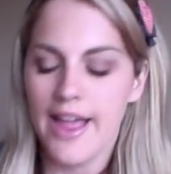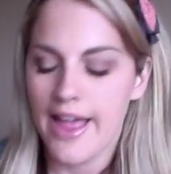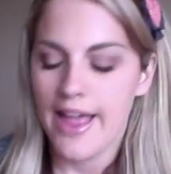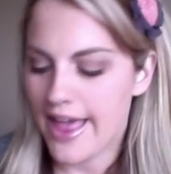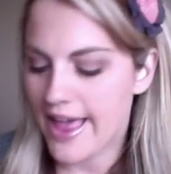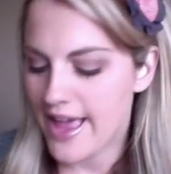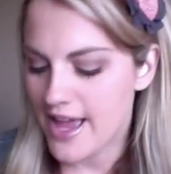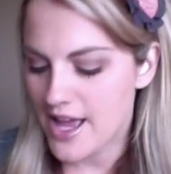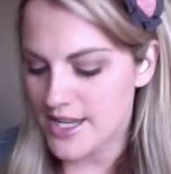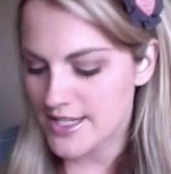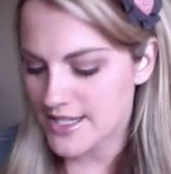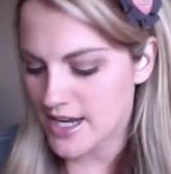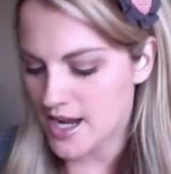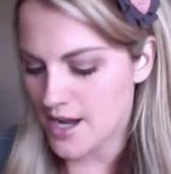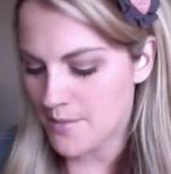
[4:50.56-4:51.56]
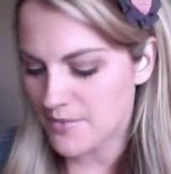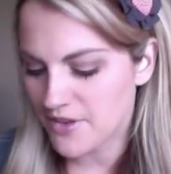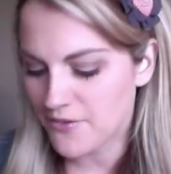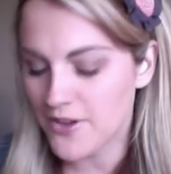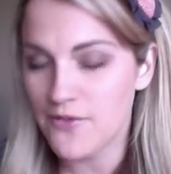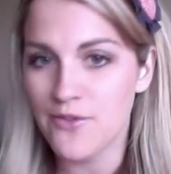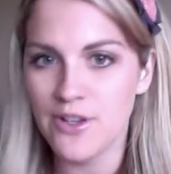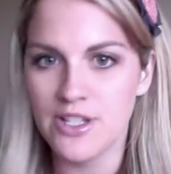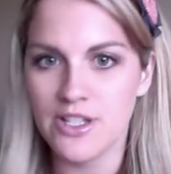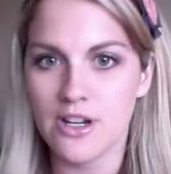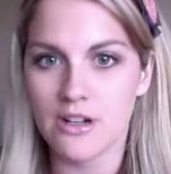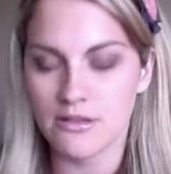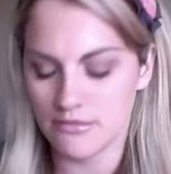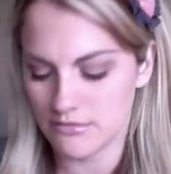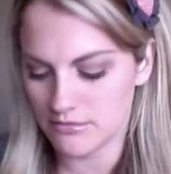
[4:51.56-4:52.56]
And the fifth one,
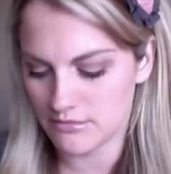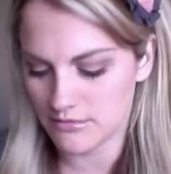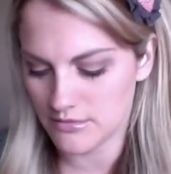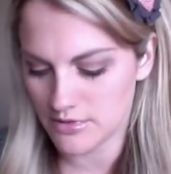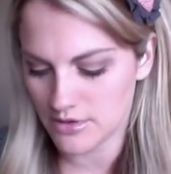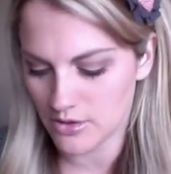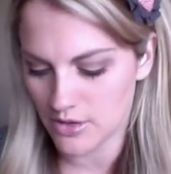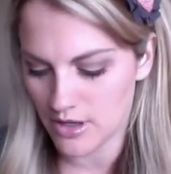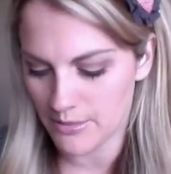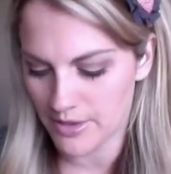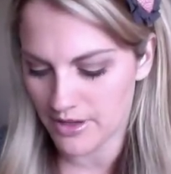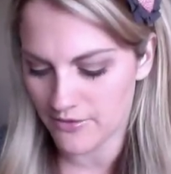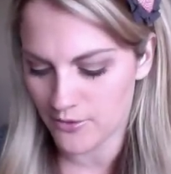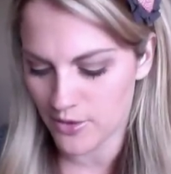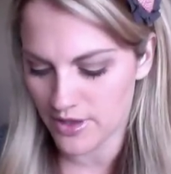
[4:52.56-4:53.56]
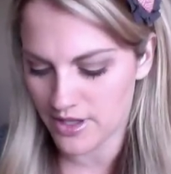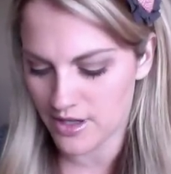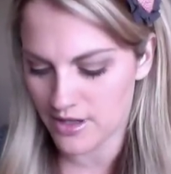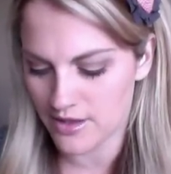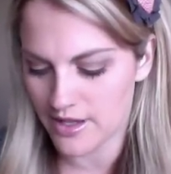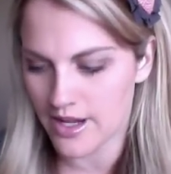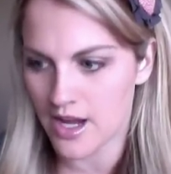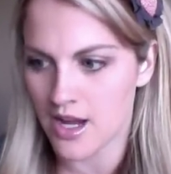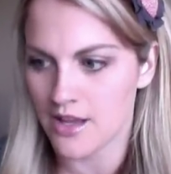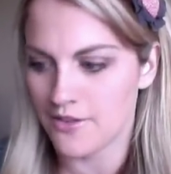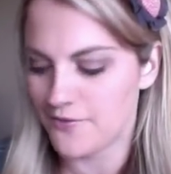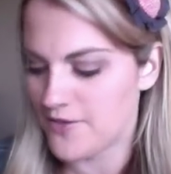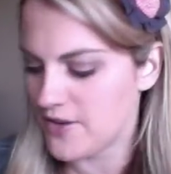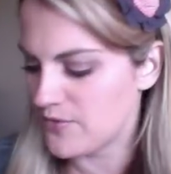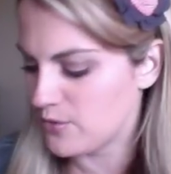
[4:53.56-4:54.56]
sorry, I'm on the fourth here. The
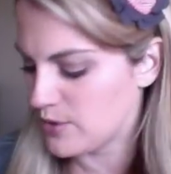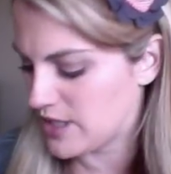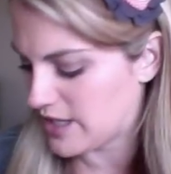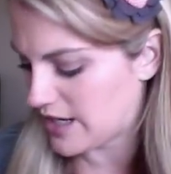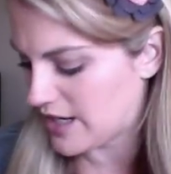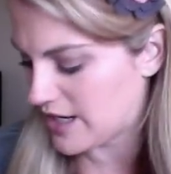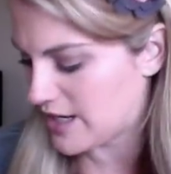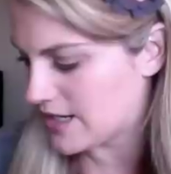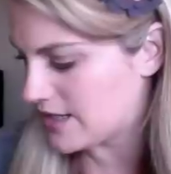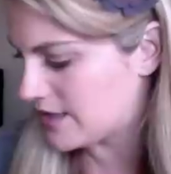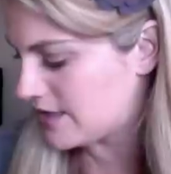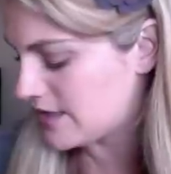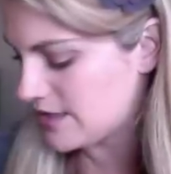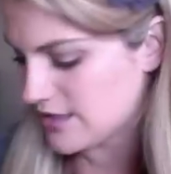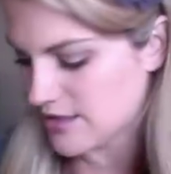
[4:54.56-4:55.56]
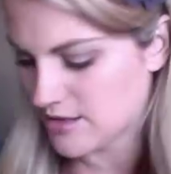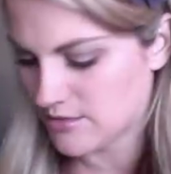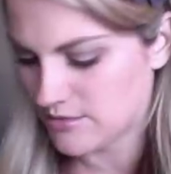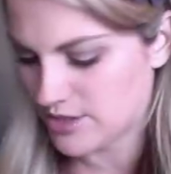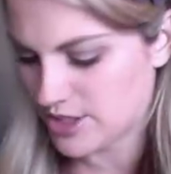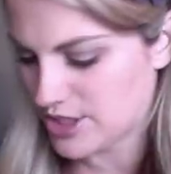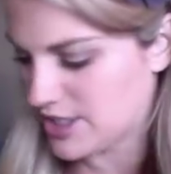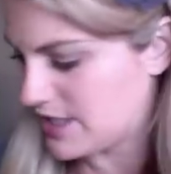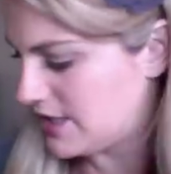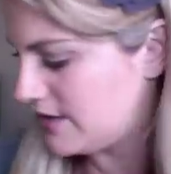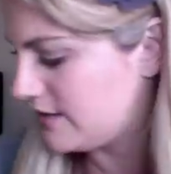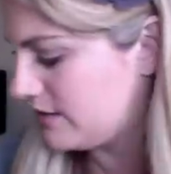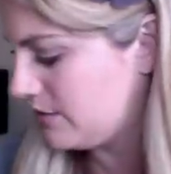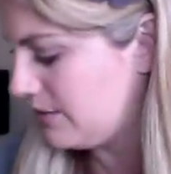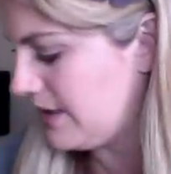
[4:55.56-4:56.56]
fifth one is, oh geez
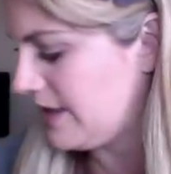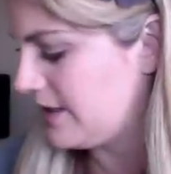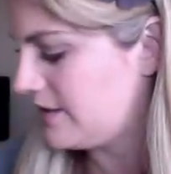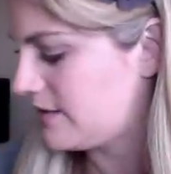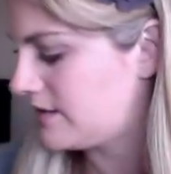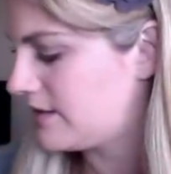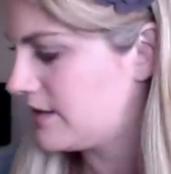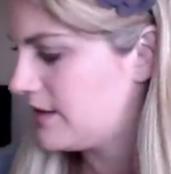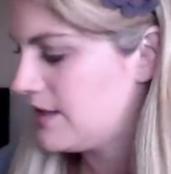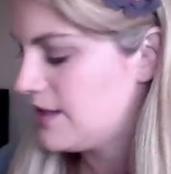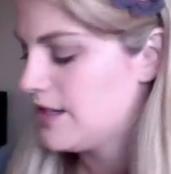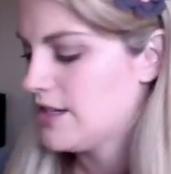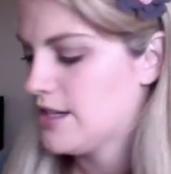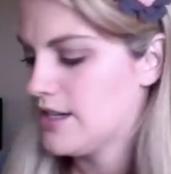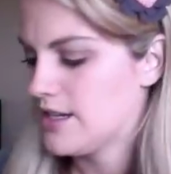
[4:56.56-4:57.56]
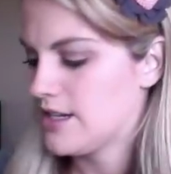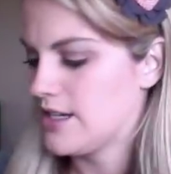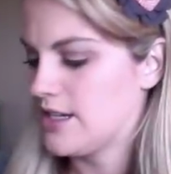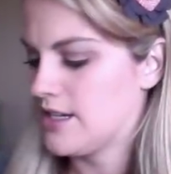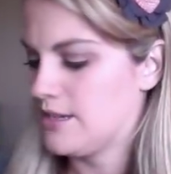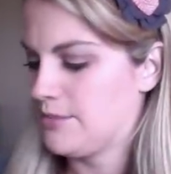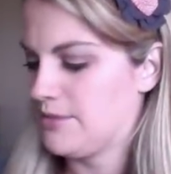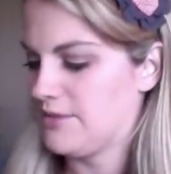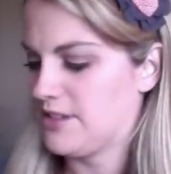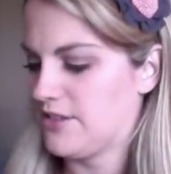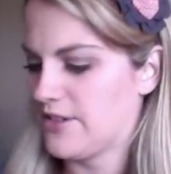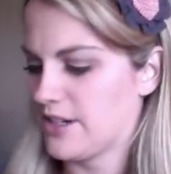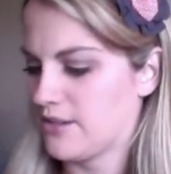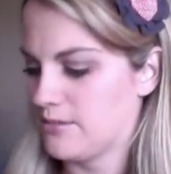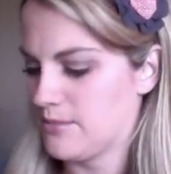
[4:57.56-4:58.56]
Louise. Let me see if I
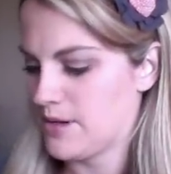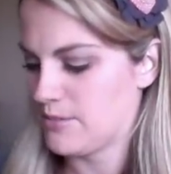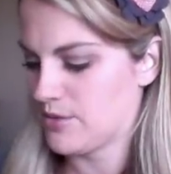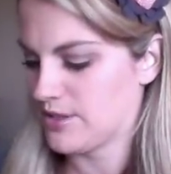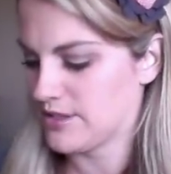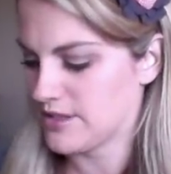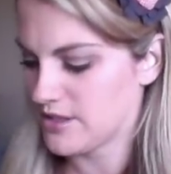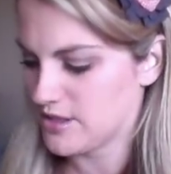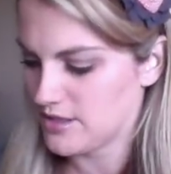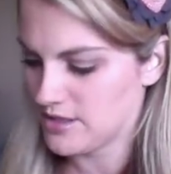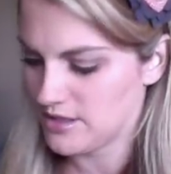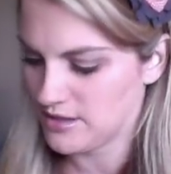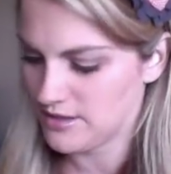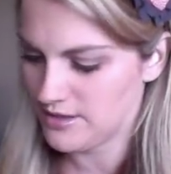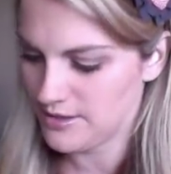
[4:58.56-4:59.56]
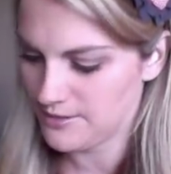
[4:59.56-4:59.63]
can remember what it's called.